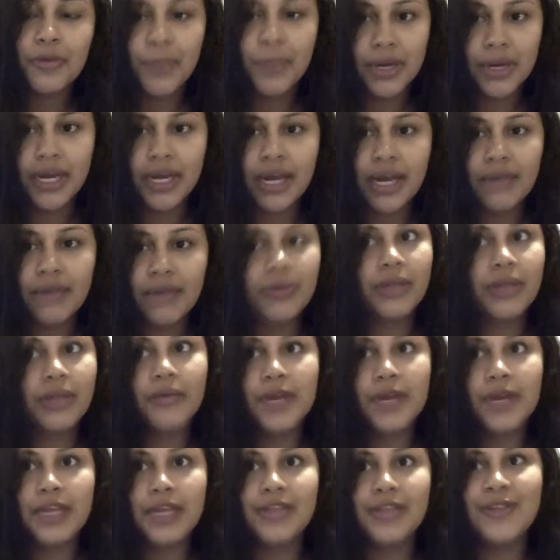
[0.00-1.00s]
But I really
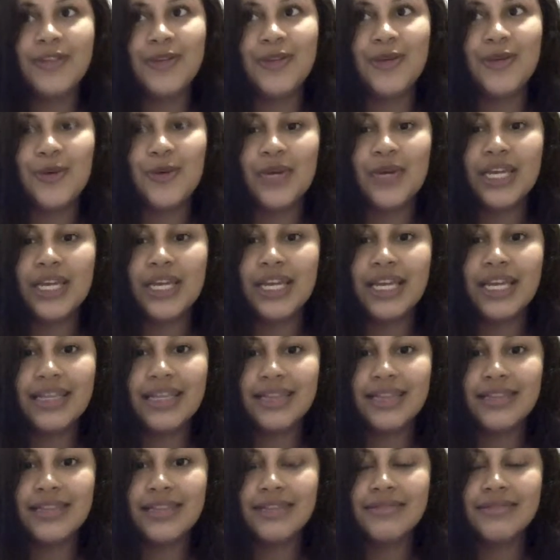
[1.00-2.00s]
wanted to do
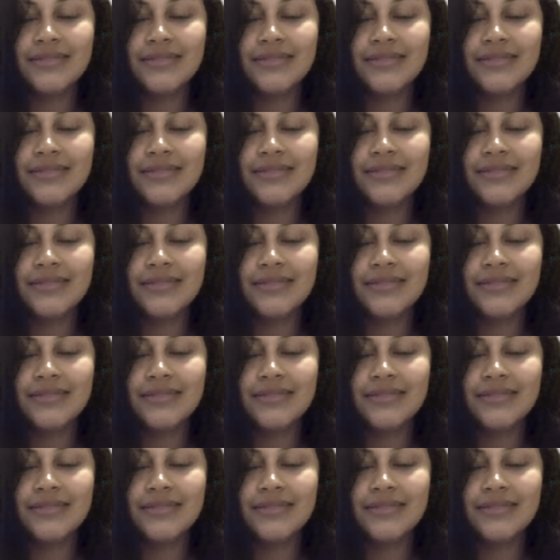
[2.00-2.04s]
and